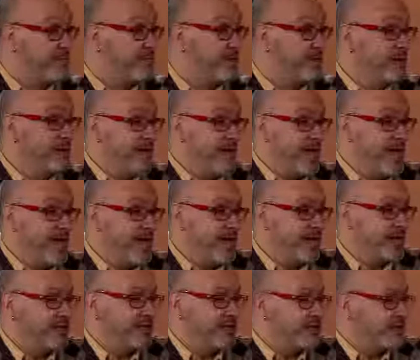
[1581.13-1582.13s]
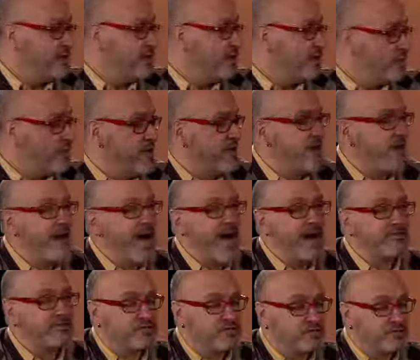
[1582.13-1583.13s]
First time out. And you know, we know
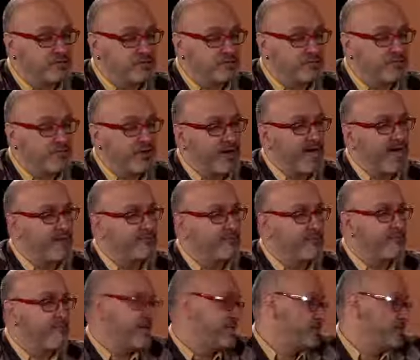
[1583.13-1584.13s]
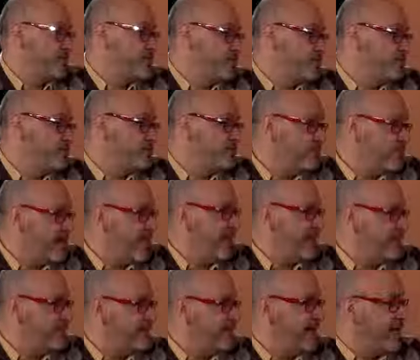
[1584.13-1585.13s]
how to to bring out the best in you,
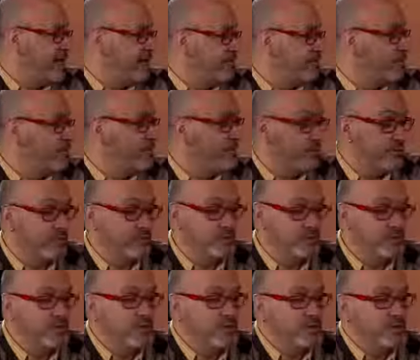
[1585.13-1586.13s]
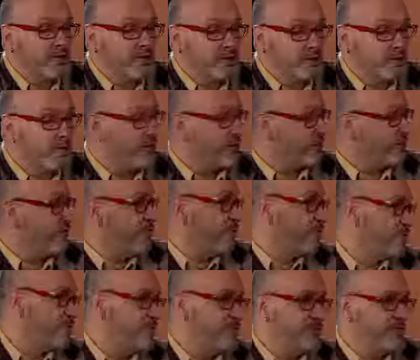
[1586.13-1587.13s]
and and we we look
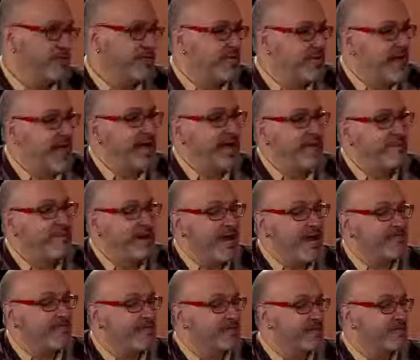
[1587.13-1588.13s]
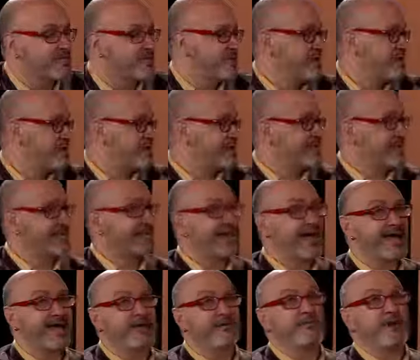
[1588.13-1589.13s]
forward to doing that. I mean, I think that's one of the things I
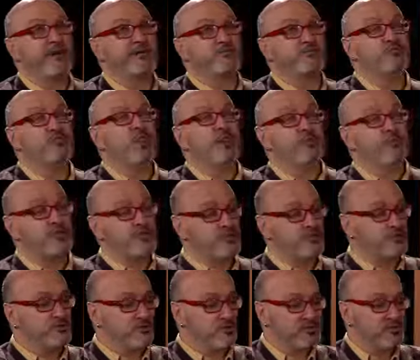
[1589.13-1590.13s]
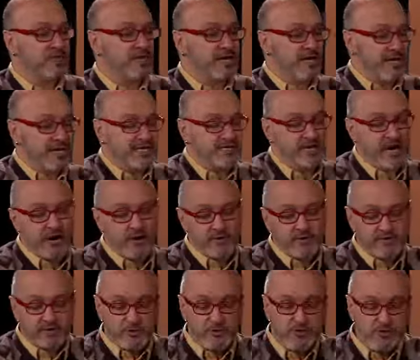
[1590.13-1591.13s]
like about what we do is it's not
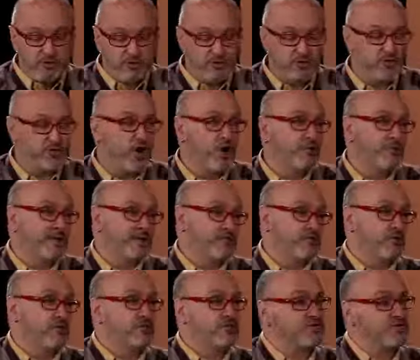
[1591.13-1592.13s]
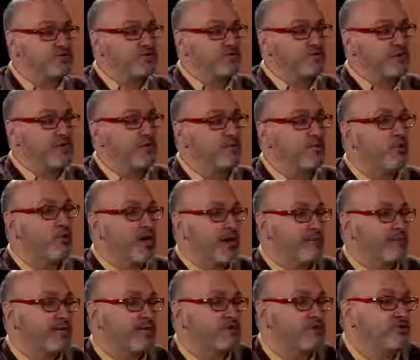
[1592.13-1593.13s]
always a new show, but it's always new people
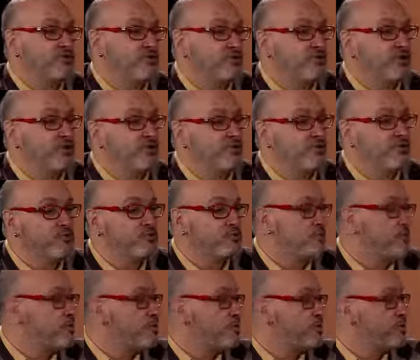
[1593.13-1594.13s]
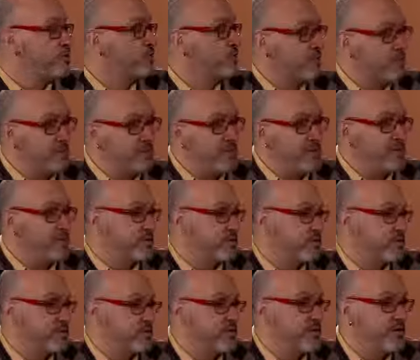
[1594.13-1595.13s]
coming in the door. Who, who are you going to meet with
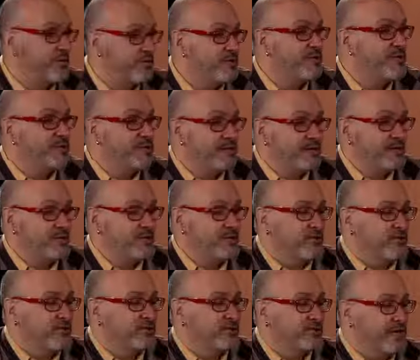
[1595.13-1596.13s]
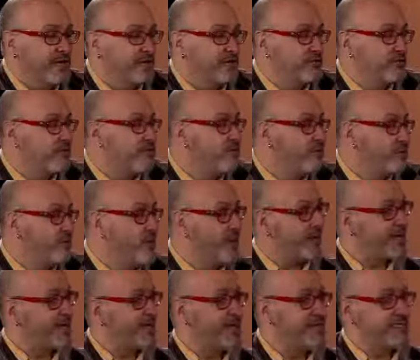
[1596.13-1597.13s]
the show? you know, it's, and you can
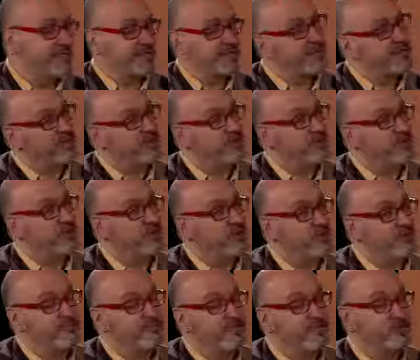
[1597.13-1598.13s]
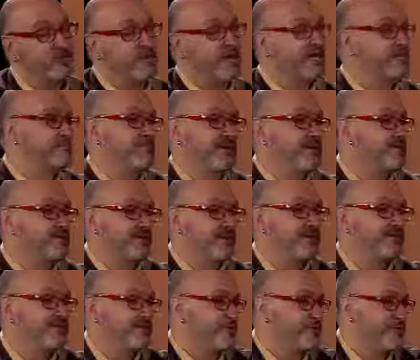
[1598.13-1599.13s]
walk in and somebody, you're going to meet your next best
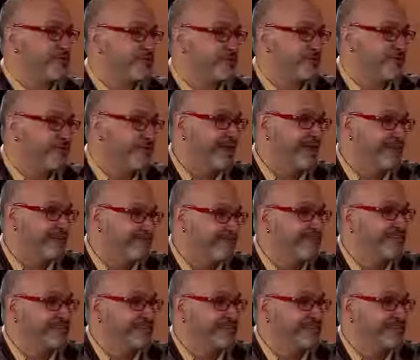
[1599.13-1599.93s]
friend for the rest of your I, life.